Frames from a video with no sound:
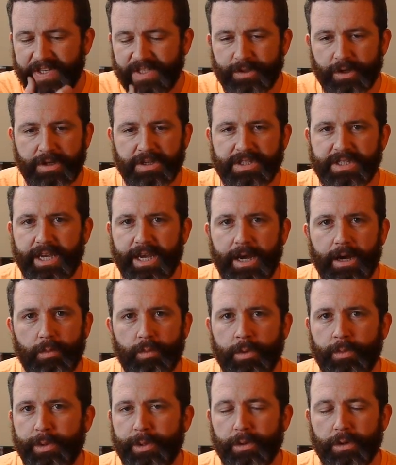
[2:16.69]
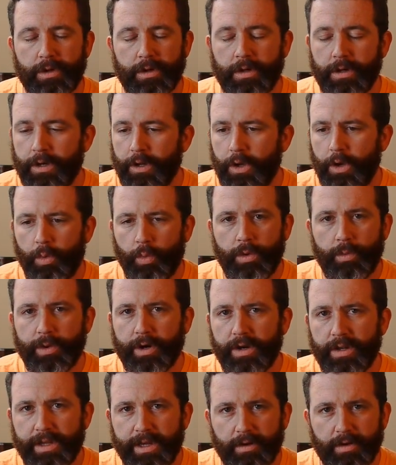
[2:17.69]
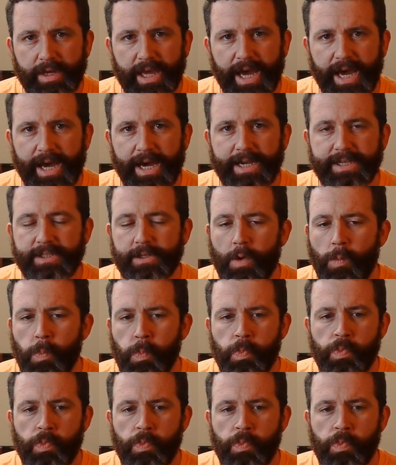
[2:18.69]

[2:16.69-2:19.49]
He took us out when we were little guys,